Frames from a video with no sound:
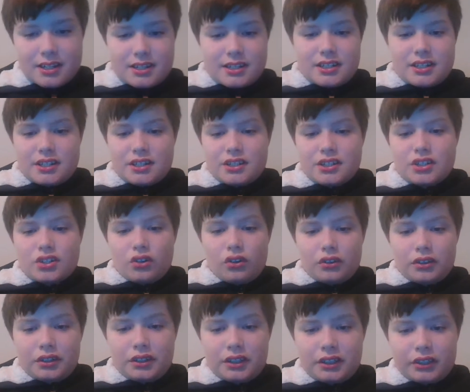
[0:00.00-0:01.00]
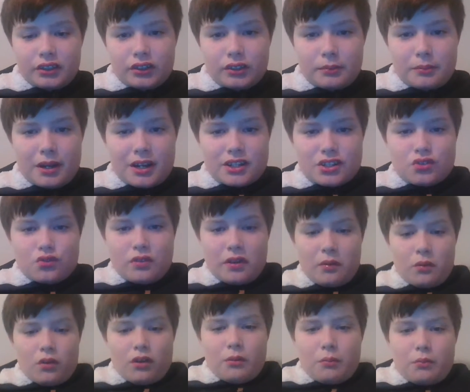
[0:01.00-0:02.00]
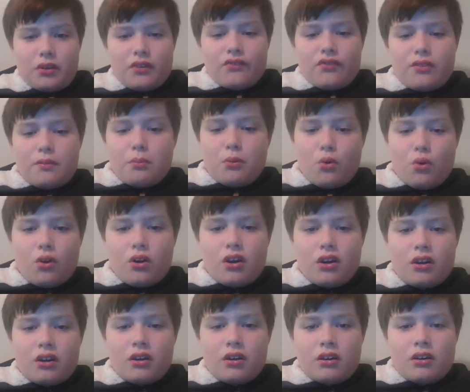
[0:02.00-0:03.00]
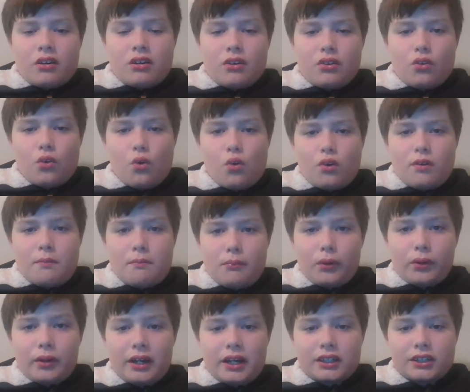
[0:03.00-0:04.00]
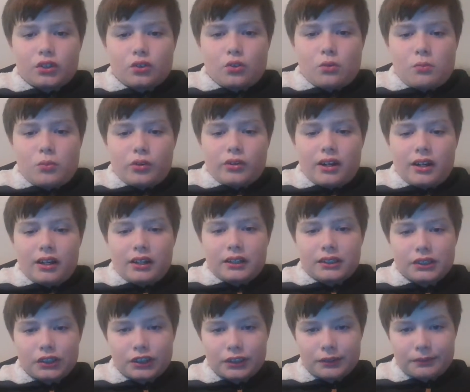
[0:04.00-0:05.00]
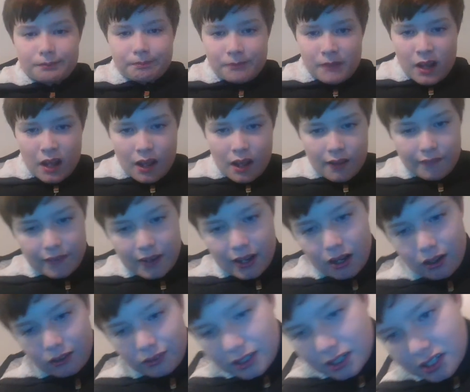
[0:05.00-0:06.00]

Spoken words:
is John History Man 21 with the book called Monash or Monash. Now, it